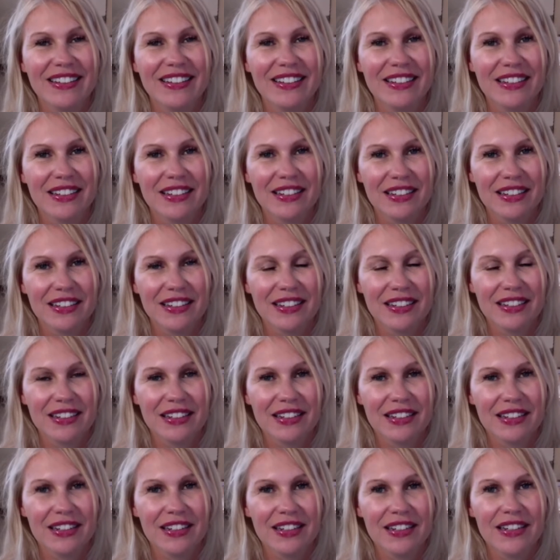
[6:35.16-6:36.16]

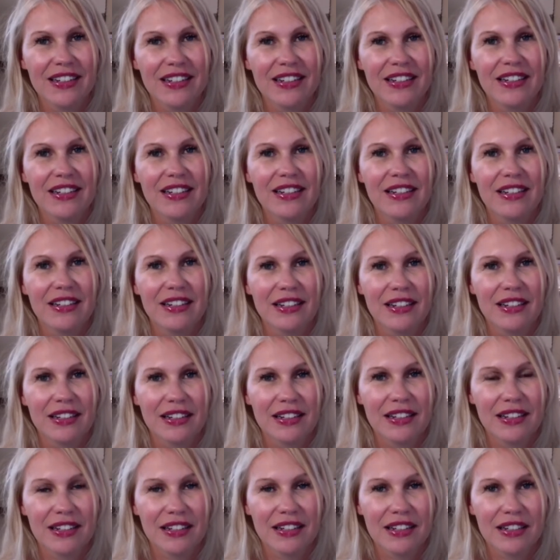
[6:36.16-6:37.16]

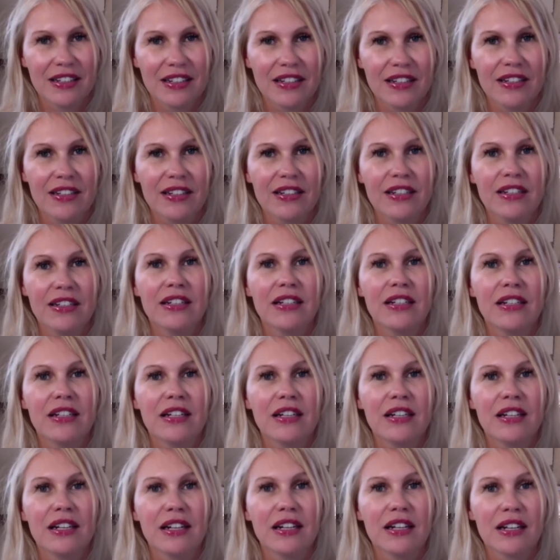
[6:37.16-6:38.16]

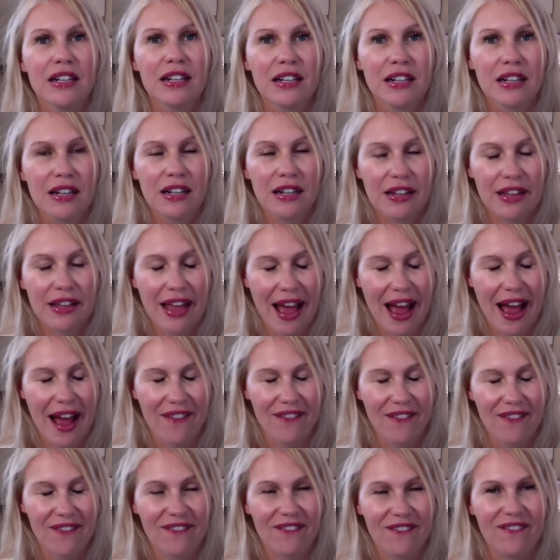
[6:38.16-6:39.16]

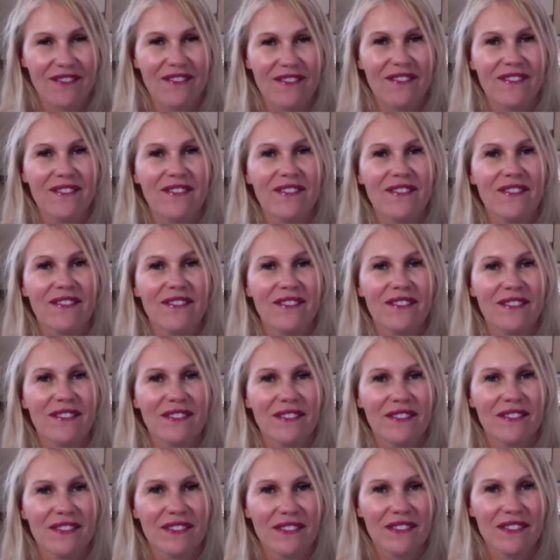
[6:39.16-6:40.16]

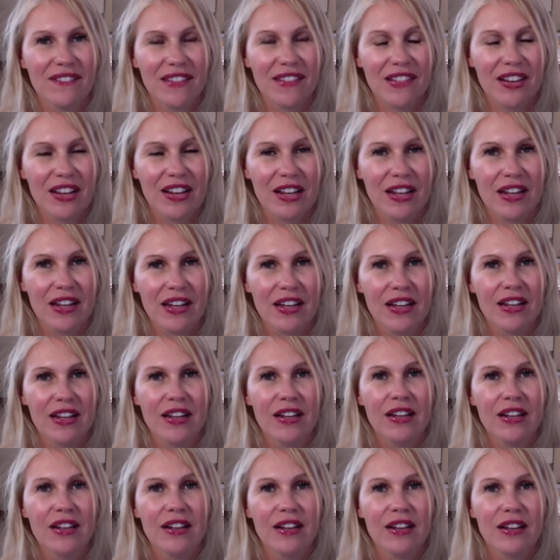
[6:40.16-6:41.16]

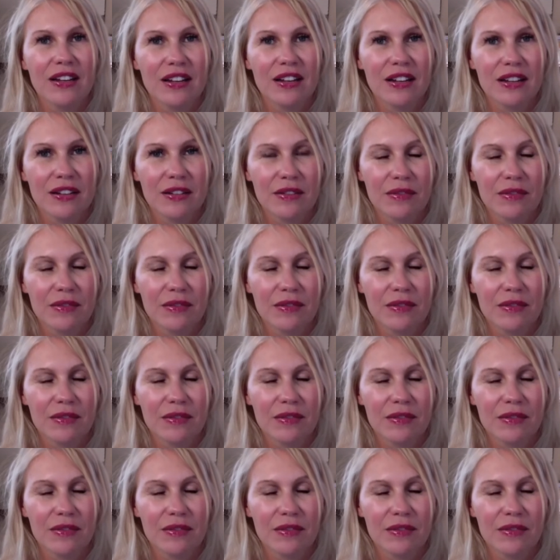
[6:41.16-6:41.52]
The person shown says nothing.